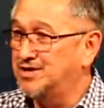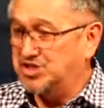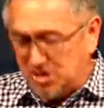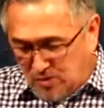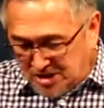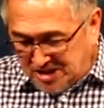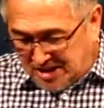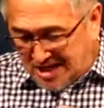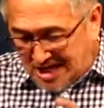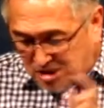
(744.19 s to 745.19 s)
She was
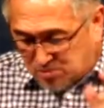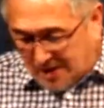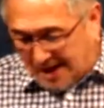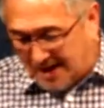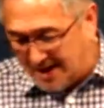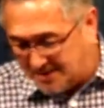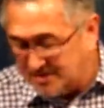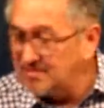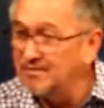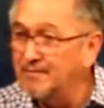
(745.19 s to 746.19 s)
an Israelite,
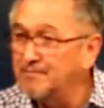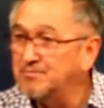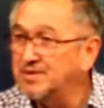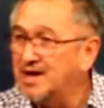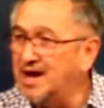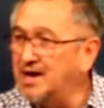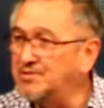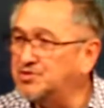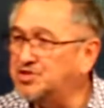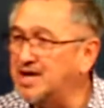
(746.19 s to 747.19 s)

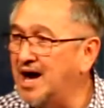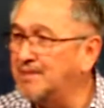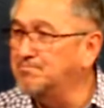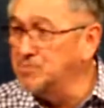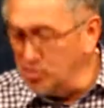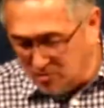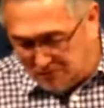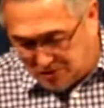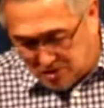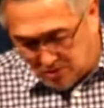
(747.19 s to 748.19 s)
and she had
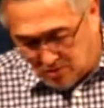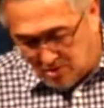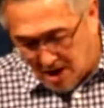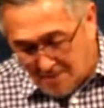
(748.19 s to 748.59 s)
moved to